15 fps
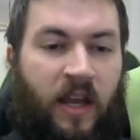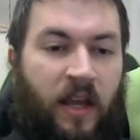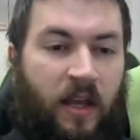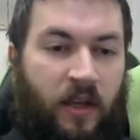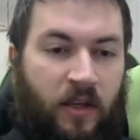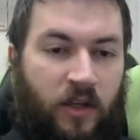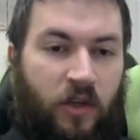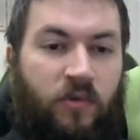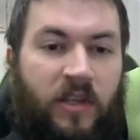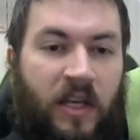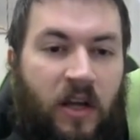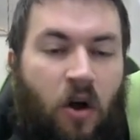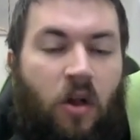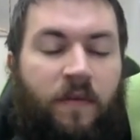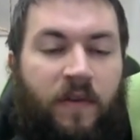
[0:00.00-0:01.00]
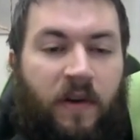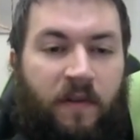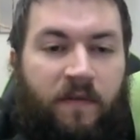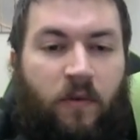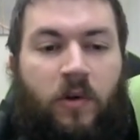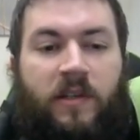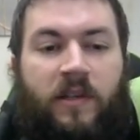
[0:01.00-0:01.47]
using all of your
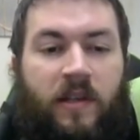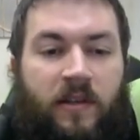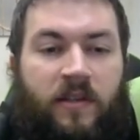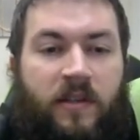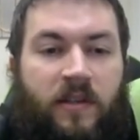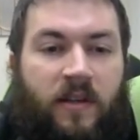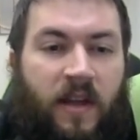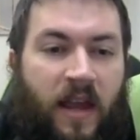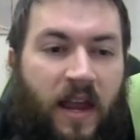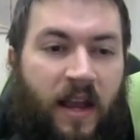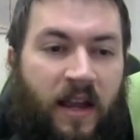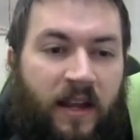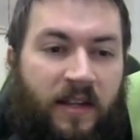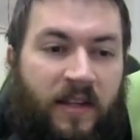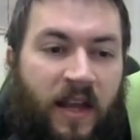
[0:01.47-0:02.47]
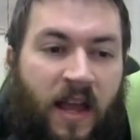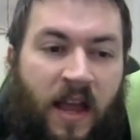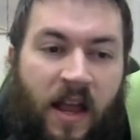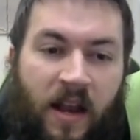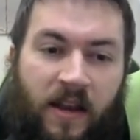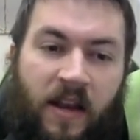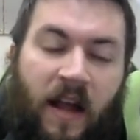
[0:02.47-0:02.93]
forces and
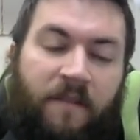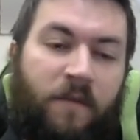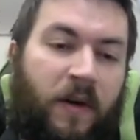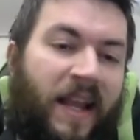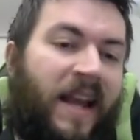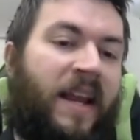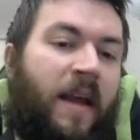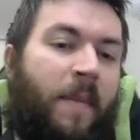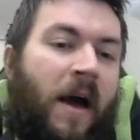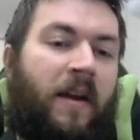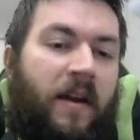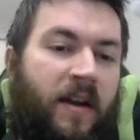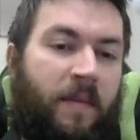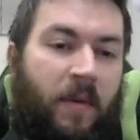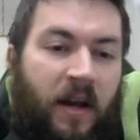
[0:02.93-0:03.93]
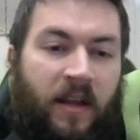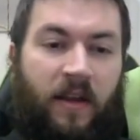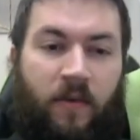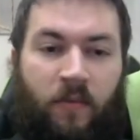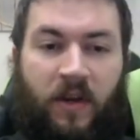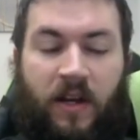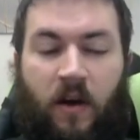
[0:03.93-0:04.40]
not forgetting about anybody.
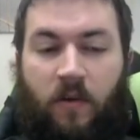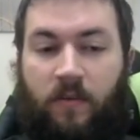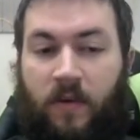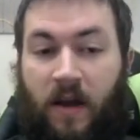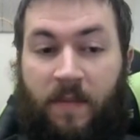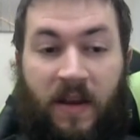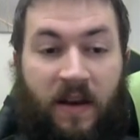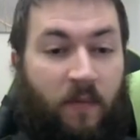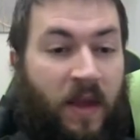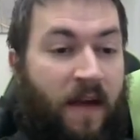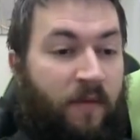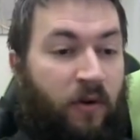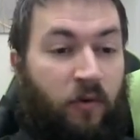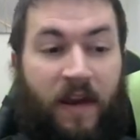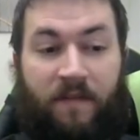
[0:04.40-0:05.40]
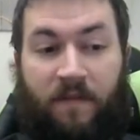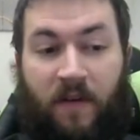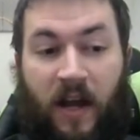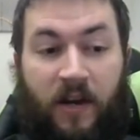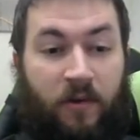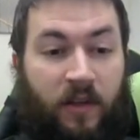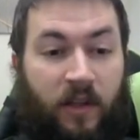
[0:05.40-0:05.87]
We don't, I mean, if we have a great
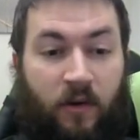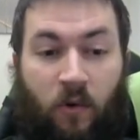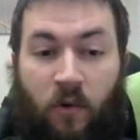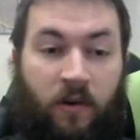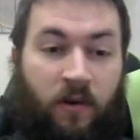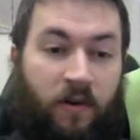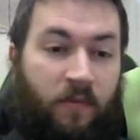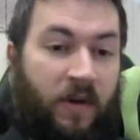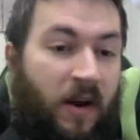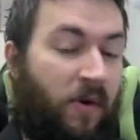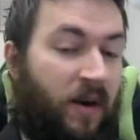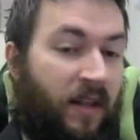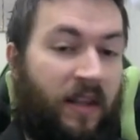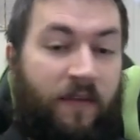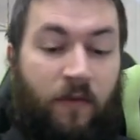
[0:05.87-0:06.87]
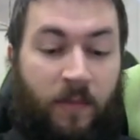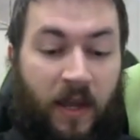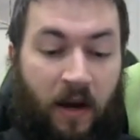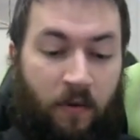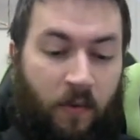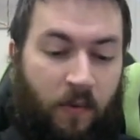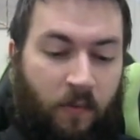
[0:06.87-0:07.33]
fighter in the corner, we don't want to leave him
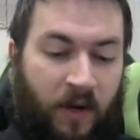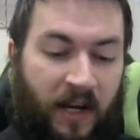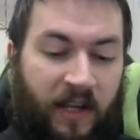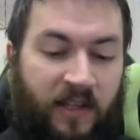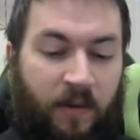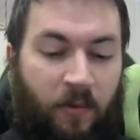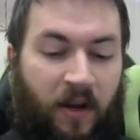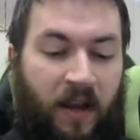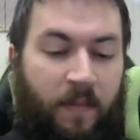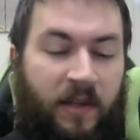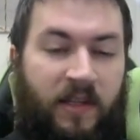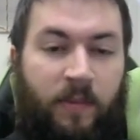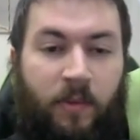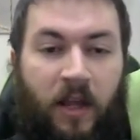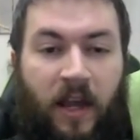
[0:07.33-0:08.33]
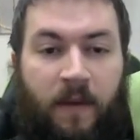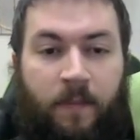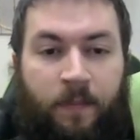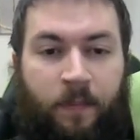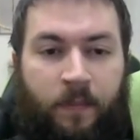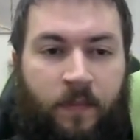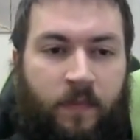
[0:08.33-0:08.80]
there. We need to bring him into play.
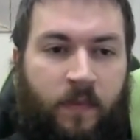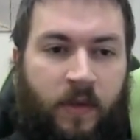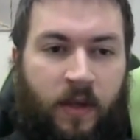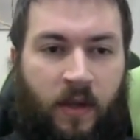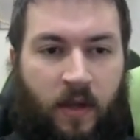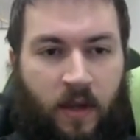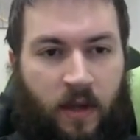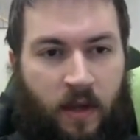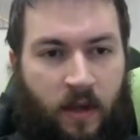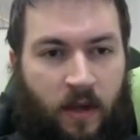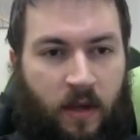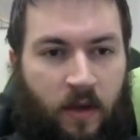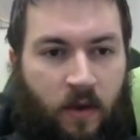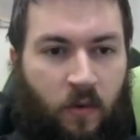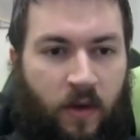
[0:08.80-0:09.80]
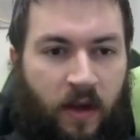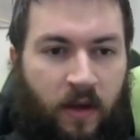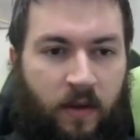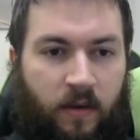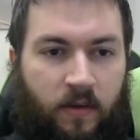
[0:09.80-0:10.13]
Okay.